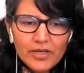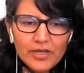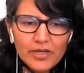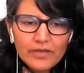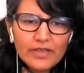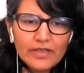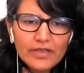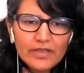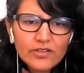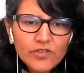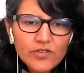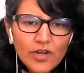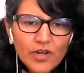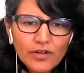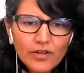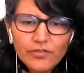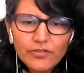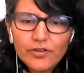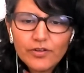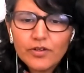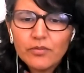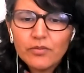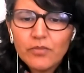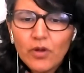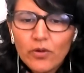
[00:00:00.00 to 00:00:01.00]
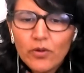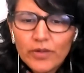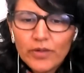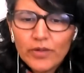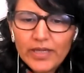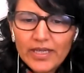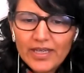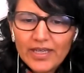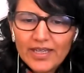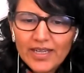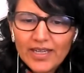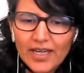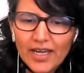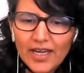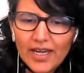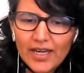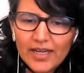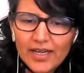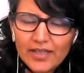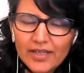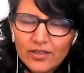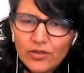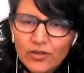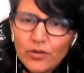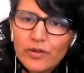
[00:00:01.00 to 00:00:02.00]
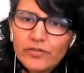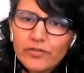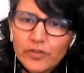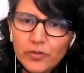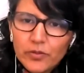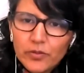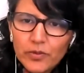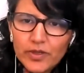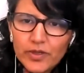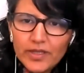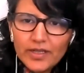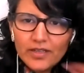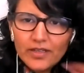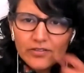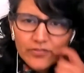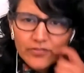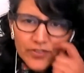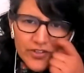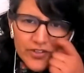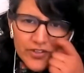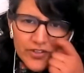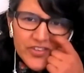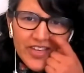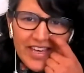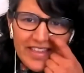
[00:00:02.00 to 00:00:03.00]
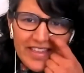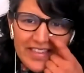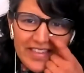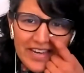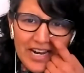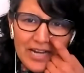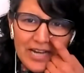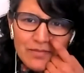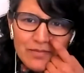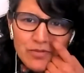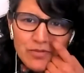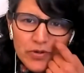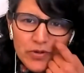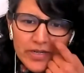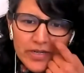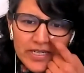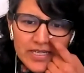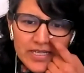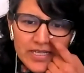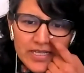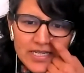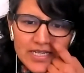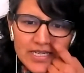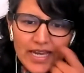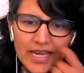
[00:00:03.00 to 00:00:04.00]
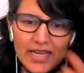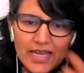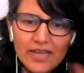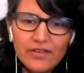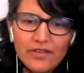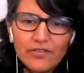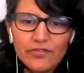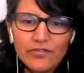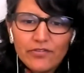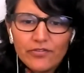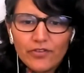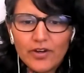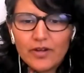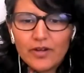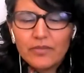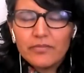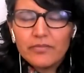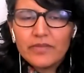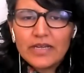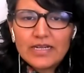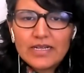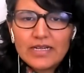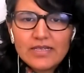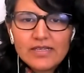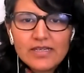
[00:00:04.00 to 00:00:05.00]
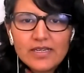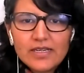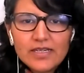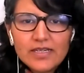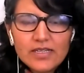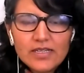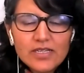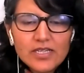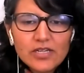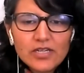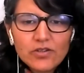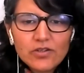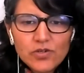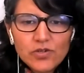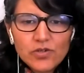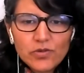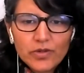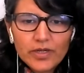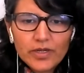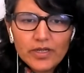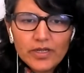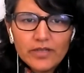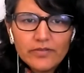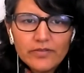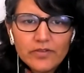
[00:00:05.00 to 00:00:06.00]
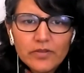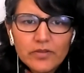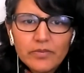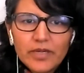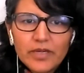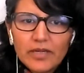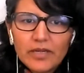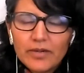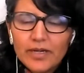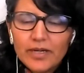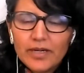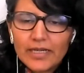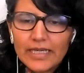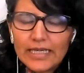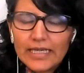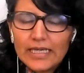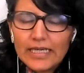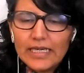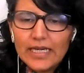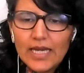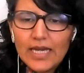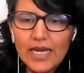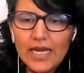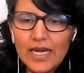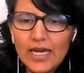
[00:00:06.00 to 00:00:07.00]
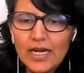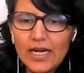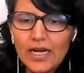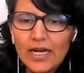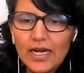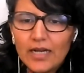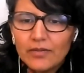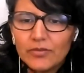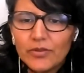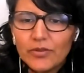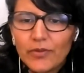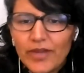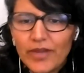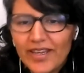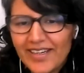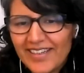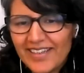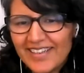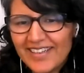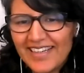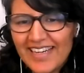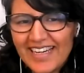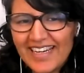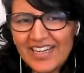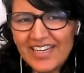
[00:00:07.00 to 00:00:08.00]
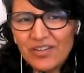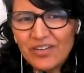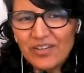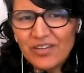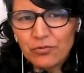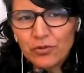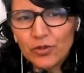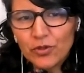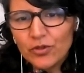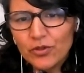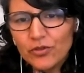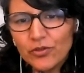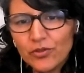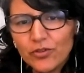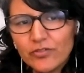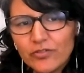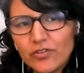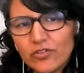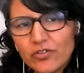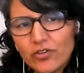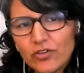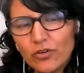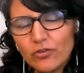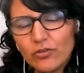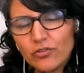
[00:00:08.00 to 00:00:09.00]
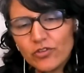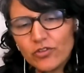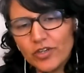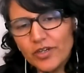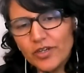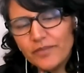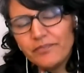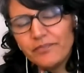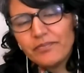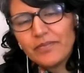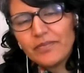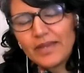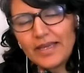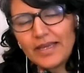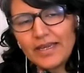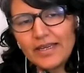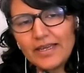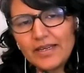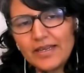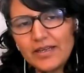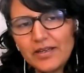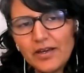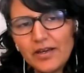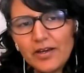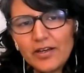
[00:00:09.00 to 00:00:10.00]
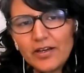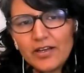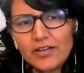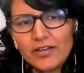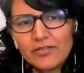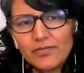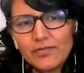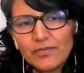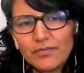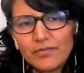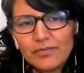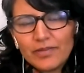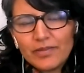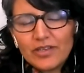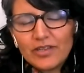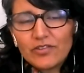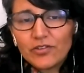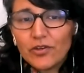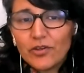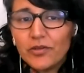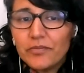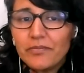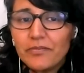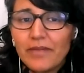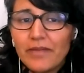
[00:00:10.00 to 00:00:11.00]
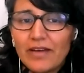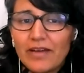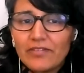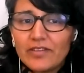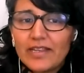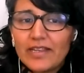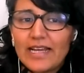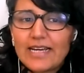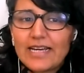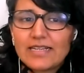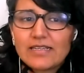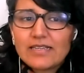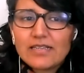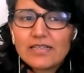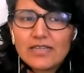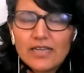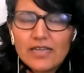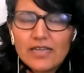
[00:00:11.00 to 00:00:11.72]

and thanks, Jennefer and Mohy. Hello, everyone. I'll first say that I'm joining today from the unceded territory of the Mi'kmaq. I'm located in rural Nova Scotia in a place called Mavillette.